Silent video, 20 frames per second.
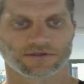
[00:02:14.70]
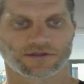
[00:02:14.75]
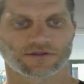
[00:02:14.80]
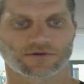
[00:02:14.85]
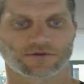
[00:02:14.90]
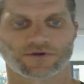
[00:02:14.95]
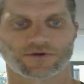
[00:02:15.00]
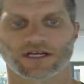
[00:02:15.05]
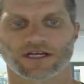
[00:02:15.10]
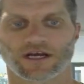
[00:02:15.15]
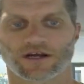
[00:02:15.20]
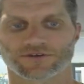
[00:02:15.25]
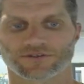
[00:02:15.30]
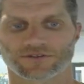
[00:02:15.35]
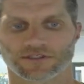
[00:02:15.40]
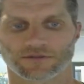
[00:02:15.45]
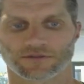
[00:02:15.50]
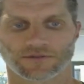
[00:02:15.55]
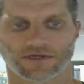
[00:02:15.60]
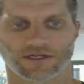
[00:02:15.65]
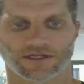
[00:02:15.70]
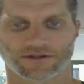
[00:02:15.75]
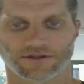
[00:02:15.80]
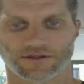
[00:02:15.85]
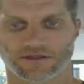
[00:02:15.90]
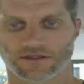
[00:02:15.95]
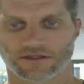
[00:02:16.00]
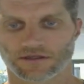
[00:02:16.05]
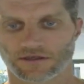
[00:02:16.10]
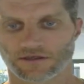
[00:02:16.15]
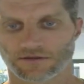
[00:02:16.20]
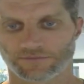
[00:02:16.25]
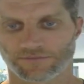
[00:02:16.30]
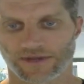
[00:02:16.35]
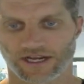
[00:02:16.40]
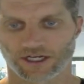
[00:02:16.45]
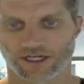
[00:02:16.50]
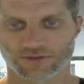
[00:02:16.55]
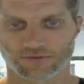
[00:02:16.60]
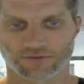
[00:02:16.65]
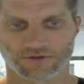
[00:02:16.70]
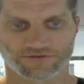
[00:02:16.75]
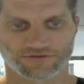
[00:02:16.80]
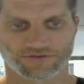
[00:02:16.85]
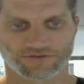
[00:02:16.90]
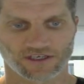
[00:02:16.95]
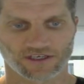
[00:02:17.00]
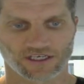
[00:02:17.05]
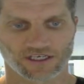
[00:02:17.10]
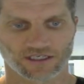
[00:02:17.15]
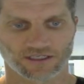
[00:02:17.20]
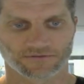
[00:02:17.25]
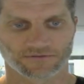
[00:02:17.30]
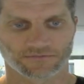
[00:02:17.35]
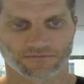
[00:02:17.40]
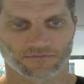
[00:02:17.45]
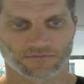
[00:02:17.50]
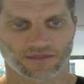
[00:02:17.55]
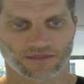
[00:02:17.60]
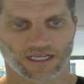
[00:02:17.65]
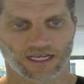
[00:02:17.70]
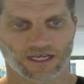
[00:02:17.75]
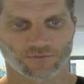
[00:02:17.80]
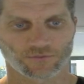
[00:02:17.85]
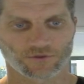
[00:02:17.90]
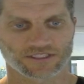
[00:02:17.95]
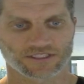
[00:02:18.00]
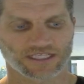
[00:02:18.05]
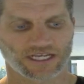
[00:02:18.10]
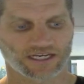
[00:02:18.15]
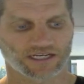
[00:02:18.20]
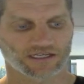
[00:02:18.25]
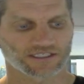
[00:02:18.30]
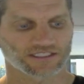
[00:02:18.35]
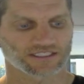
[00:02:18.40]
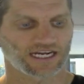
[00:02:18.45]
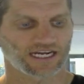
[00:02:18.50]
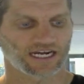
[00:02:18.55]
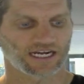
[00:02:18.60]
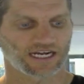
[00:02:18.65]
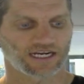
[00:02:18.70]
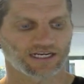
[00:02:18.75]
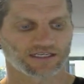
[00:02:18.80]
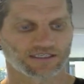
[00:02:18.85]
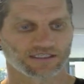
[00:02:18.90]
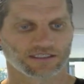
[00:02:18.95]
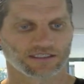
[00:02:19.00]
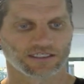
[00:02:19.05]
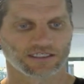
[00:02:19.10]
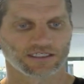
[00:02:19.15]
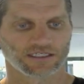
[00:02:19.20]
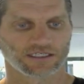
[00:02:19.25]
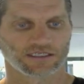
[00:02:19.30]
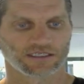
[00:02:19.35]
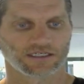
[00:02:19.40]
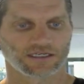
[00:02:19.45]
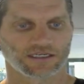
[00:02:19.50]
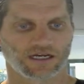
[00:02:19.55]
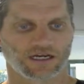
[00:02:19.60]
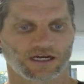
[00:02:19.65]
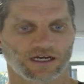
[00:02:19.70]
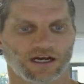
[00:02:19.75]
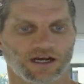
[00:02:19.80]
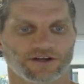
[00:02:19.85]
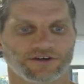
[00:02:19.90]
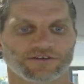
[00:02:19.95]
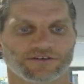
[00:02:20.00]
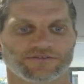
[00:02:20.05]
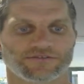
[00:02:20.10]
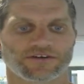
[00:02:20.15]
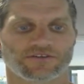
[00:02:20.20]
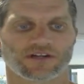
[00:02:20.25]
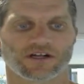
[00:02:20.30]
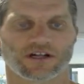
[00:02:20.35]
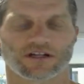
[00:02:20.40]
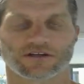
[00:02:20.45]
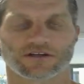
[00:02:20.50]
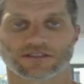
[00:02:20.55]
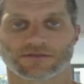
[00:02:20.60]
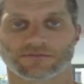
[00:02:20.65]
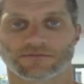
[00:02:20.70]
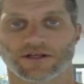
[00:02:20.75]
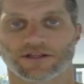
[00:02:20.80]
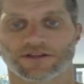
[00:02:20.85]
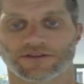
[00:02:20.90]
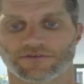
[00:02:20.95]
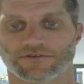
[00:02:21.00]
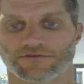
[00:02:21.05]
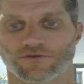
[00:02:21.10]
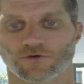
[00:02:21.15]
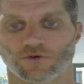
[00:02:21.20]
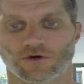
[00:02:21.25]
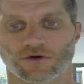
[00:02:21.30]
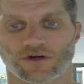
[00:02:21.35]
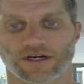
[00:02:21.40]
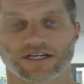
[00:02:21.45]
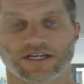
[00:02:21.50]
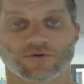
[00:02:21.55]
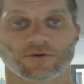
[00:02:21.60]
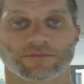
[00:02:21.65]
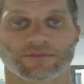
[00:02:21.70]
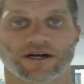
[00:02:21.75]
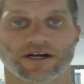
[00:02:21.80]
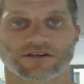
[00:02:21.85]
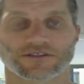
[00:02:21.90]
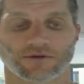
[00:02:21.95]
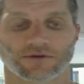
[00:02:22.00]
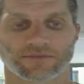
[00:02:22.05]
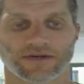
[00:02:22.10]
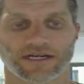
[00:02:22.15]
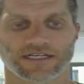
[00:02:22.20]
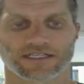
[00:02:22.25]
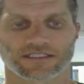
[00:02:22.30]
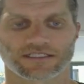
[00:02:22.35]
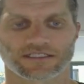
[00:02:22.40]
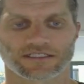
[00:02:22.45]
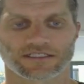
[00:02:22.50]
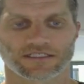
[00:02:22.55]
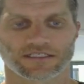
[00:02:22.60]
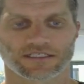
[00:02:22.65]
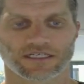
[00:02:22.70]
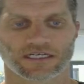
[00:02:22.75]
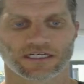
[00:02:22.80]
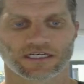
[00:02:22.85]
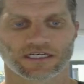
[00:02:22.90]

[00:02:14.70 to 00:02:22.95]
$300 a month management fee, and we're setting aside $150 a month for any repairs or maintenance.